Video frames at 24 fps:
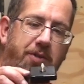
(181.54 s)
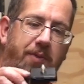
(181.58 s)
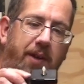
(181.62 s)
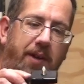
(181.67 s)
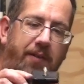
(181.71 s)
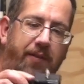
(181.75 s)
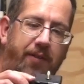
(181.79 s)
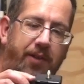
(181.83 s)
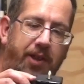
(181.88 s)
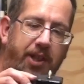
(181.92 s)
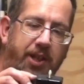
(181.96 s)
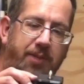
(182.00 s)

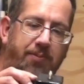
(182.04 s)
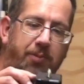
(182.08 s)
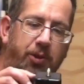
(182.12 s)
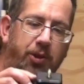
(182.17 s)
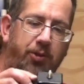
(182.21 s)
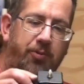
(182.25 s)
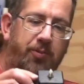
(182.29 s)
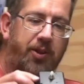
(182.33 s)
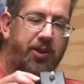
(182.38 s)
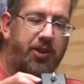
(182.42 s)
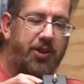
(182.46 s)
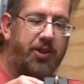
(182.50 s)
around for these
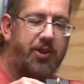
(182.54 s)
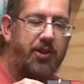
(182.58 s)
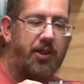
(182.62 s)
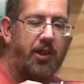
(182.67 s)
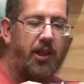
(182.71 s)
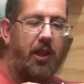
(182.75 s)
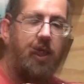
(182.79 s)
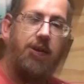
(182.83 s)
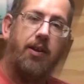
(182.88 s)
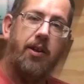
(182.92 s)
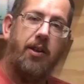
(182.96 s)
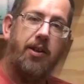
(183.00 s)
movements,
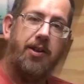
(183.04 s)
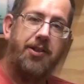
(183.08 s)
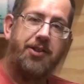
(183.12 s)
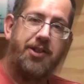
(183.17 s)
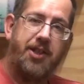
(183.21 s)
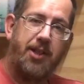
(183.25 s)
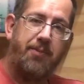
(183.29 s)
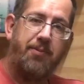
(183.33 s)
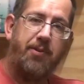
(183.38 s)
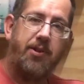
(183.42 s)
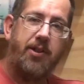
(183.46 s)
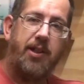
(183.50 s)

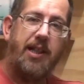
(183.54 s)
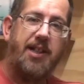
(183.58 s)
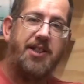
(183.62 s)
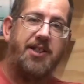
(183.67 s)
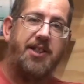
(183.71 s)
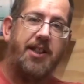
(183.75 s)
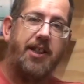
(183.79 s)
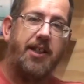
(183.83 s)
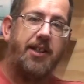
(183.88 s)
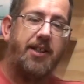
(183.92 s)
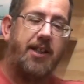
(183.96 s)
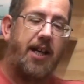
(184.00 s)
some of the
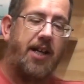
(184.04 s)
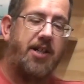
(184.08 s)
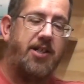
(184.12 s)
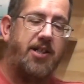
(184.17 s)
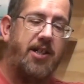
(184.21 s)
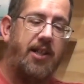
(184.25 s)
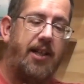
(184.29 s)
listings actually